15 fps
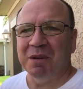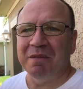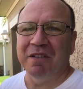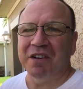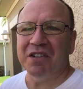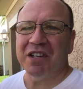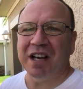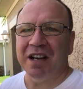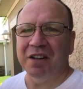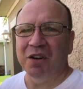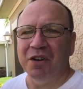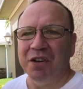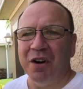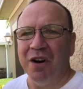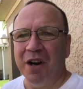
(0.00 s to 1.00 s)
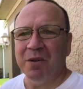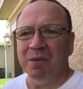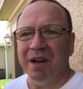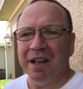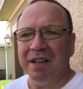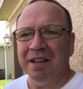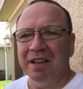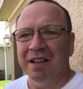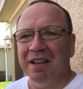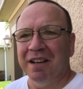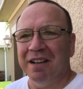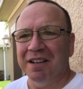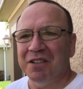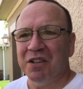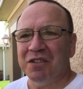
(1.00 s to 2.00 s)
some of us got to learn the hard way,
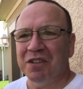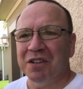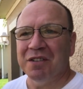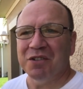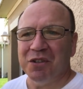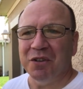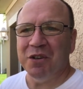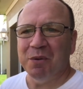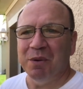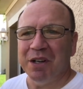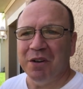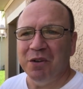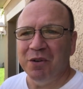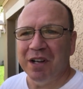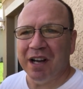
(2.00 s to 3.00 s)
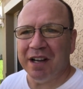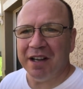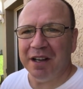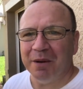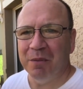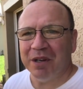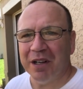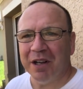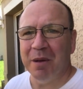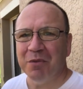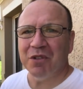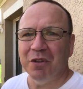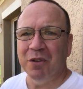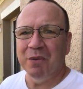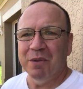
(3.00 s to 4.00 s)
just to show you what a new guy I am when it comes to